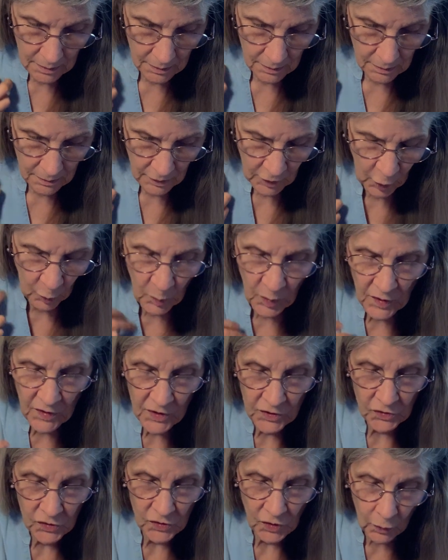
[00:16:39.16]
You know, be the
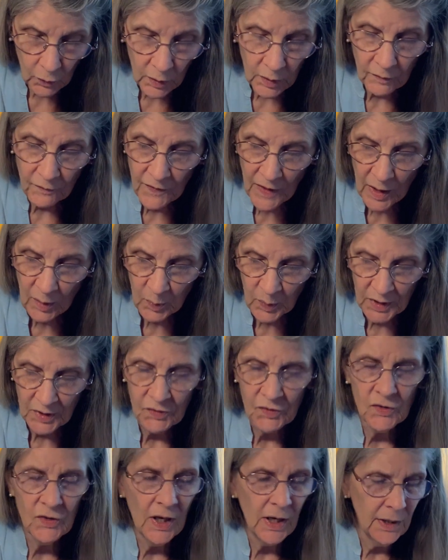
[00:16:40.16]
soul of that. But
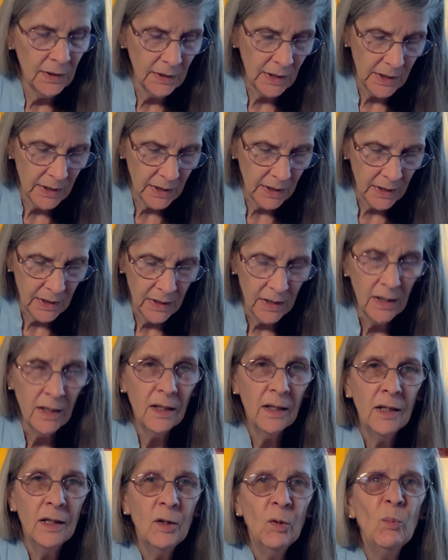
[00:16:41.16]
it's not like a,
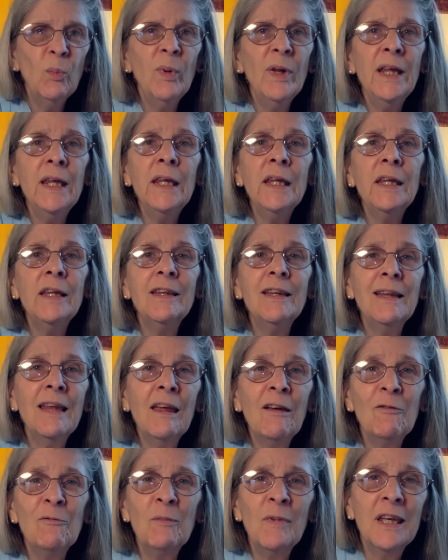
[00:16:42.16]
please
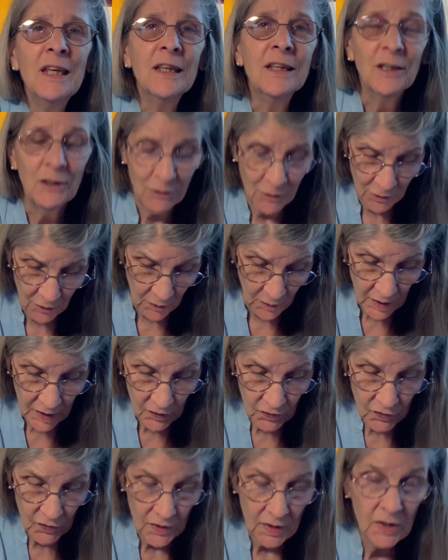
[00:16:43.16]
love me. You know,
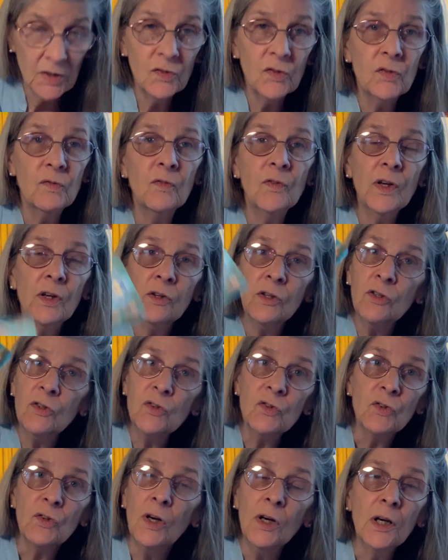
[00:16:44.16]
it's very
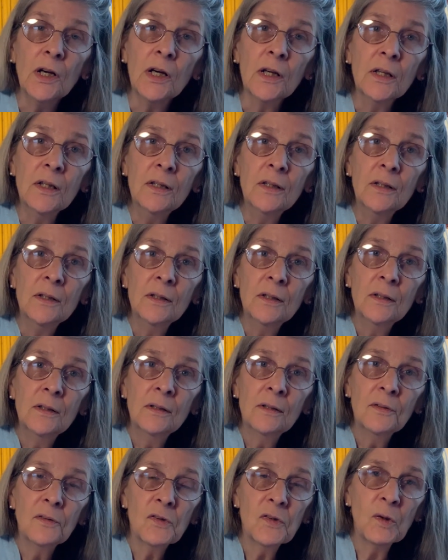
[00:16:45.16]
strong.
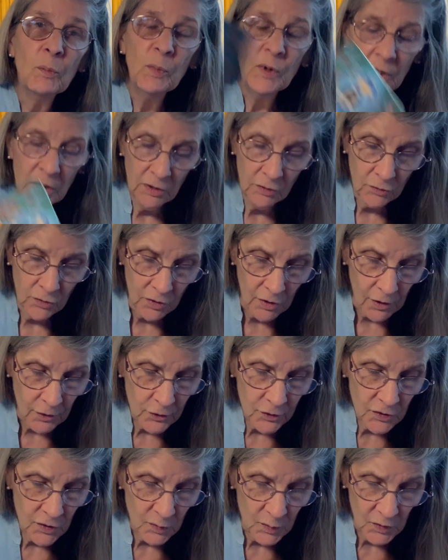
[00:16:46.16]
Somebody who
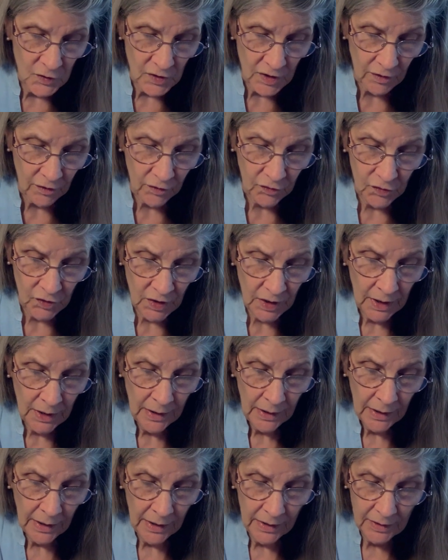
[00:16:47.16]
knows themselves
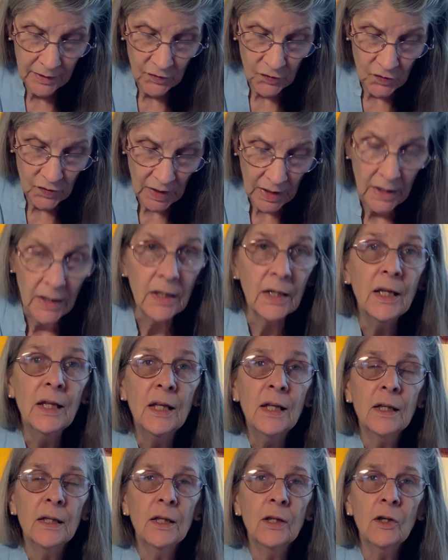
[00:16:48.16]
and is saying,
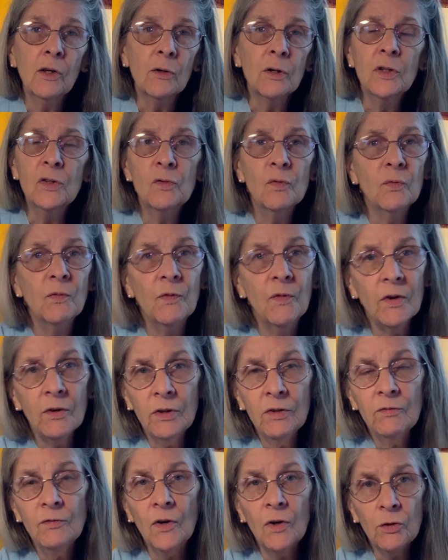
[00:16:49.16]
you know, it's very
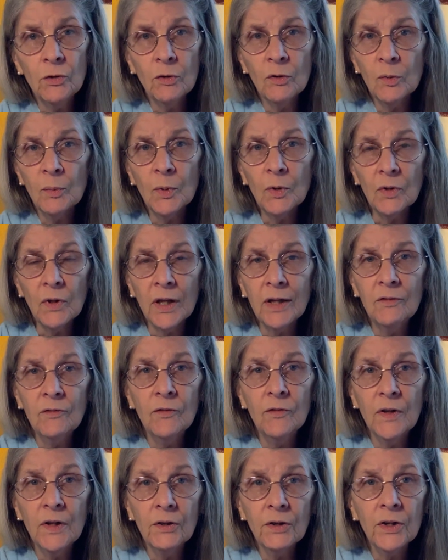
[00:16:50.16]
vulnerable and
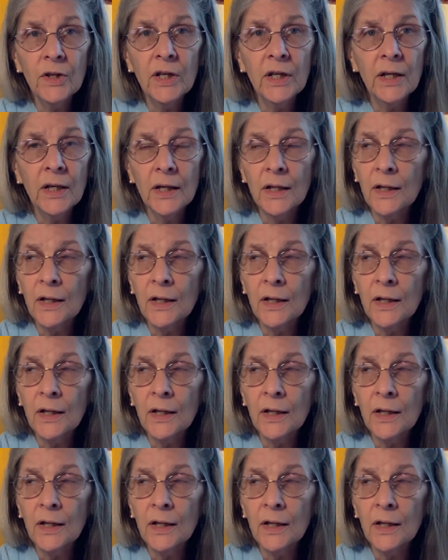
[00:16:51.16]
very,